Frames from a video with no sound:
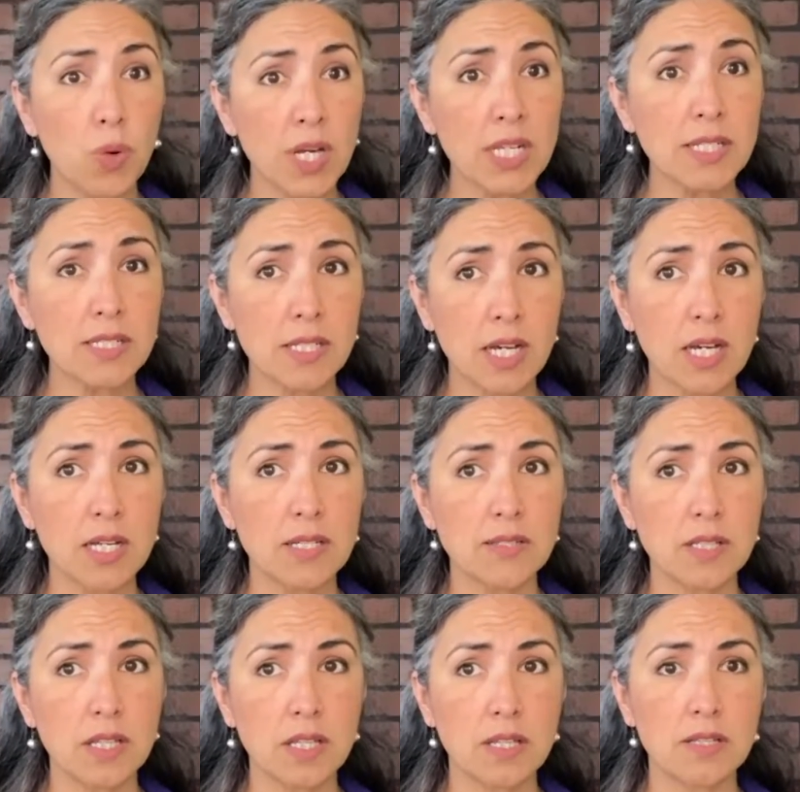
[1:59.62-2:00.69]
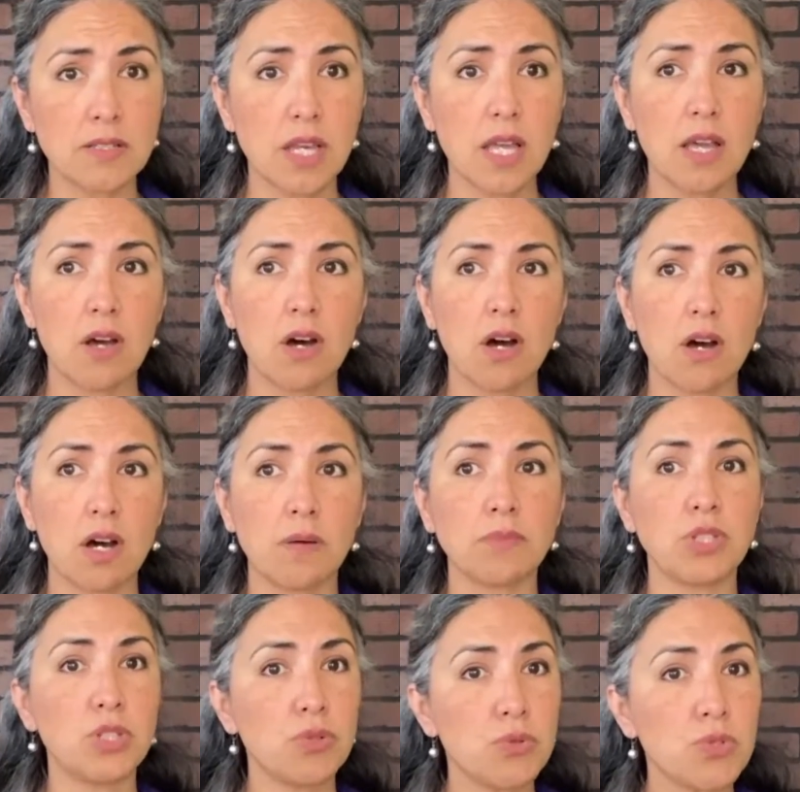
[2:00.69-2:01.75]
it does is
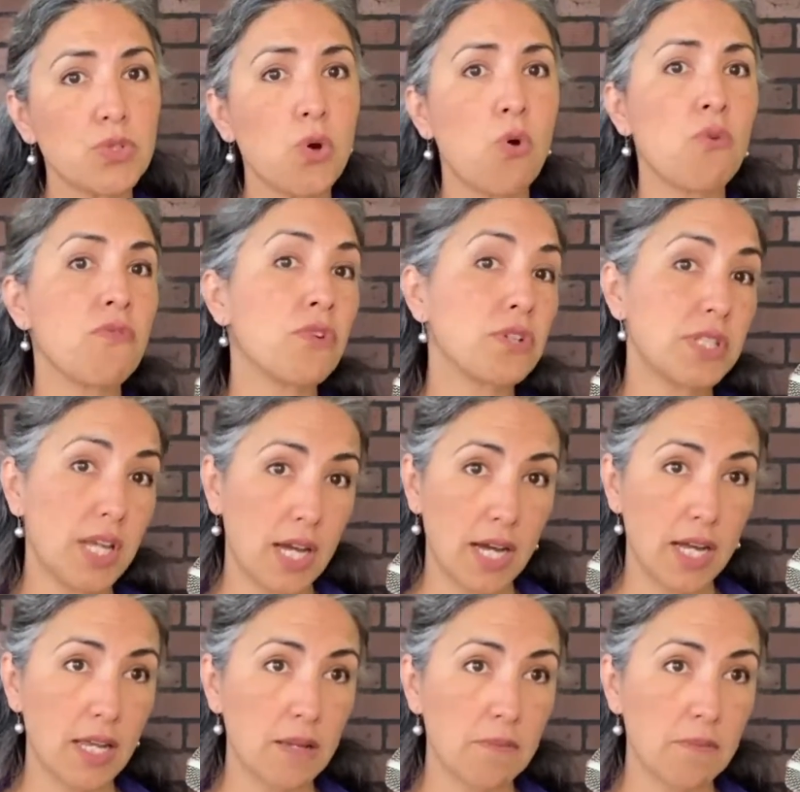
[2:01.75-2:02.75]
use over time